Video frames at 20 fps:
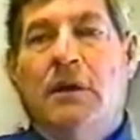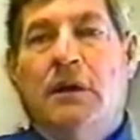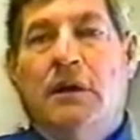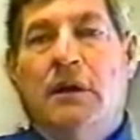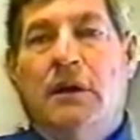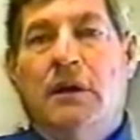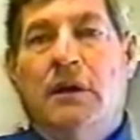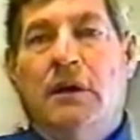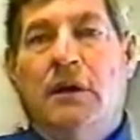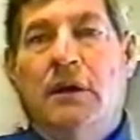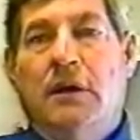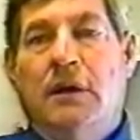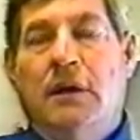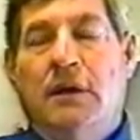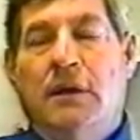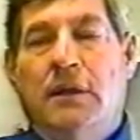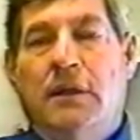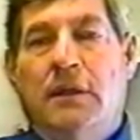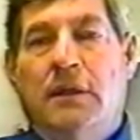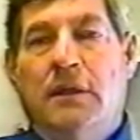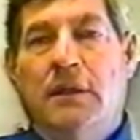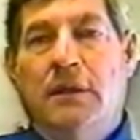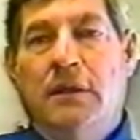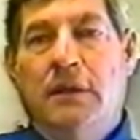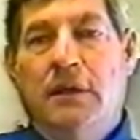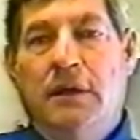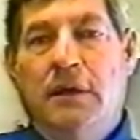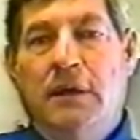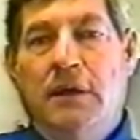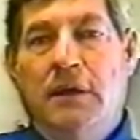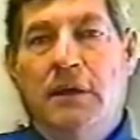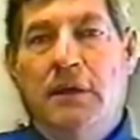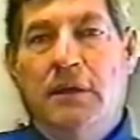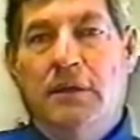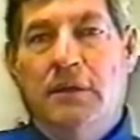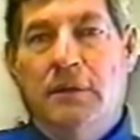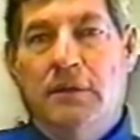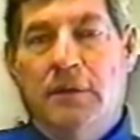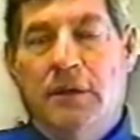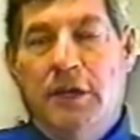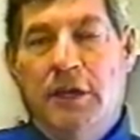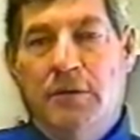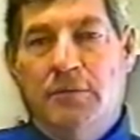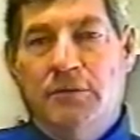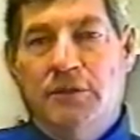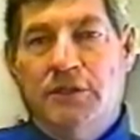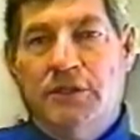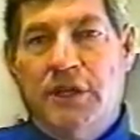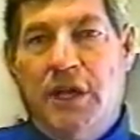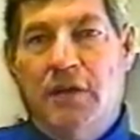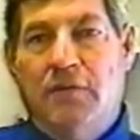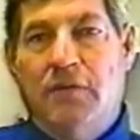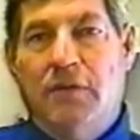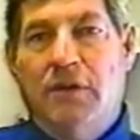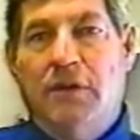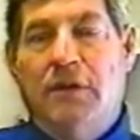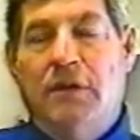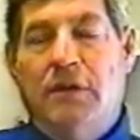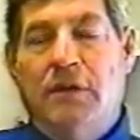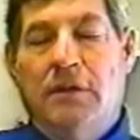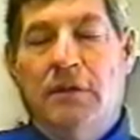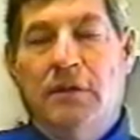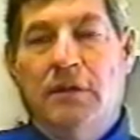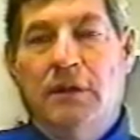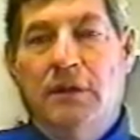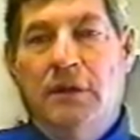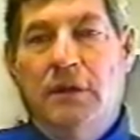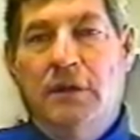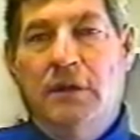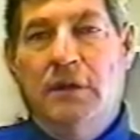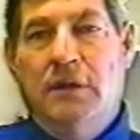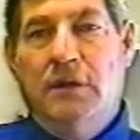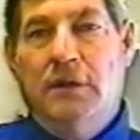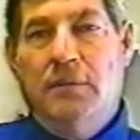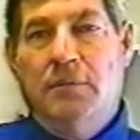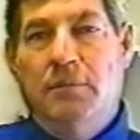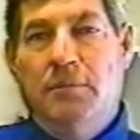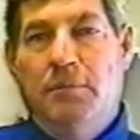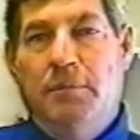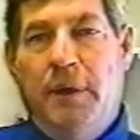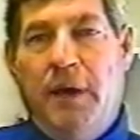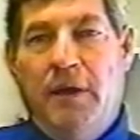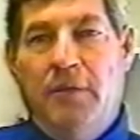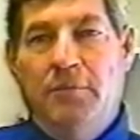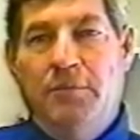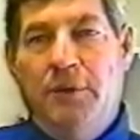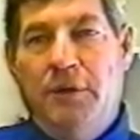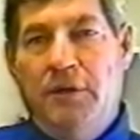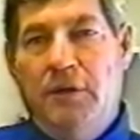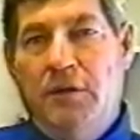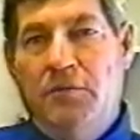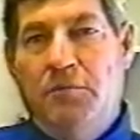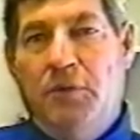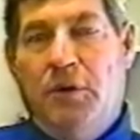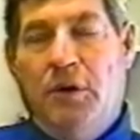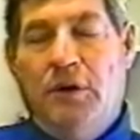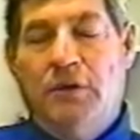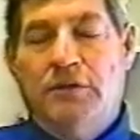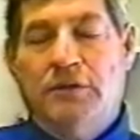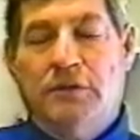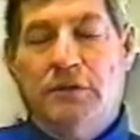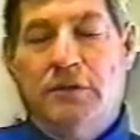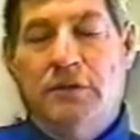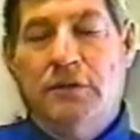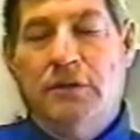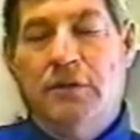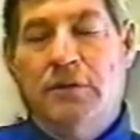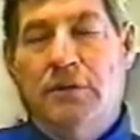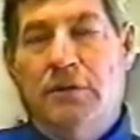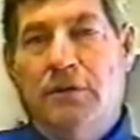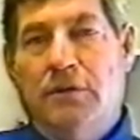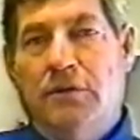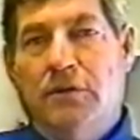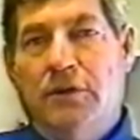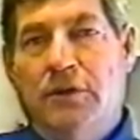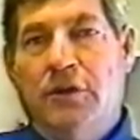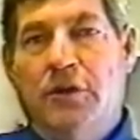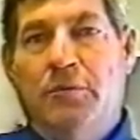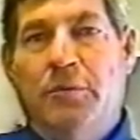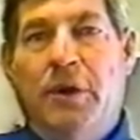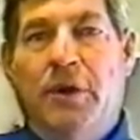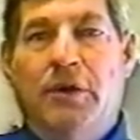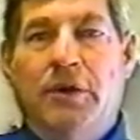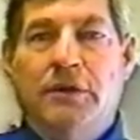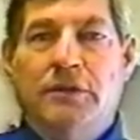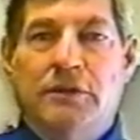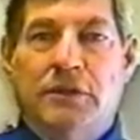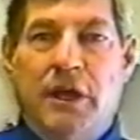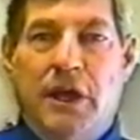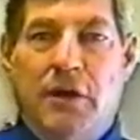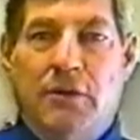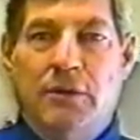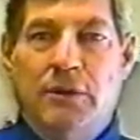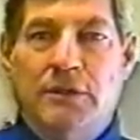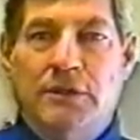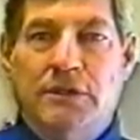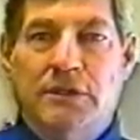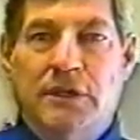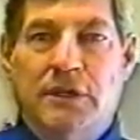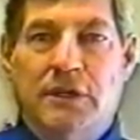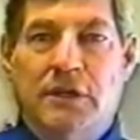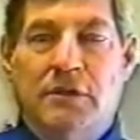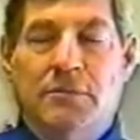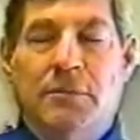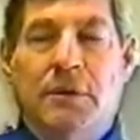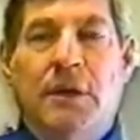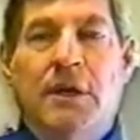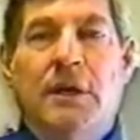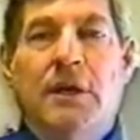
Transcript: The M7, the patent pending parts are your linear bearings and how it's set up,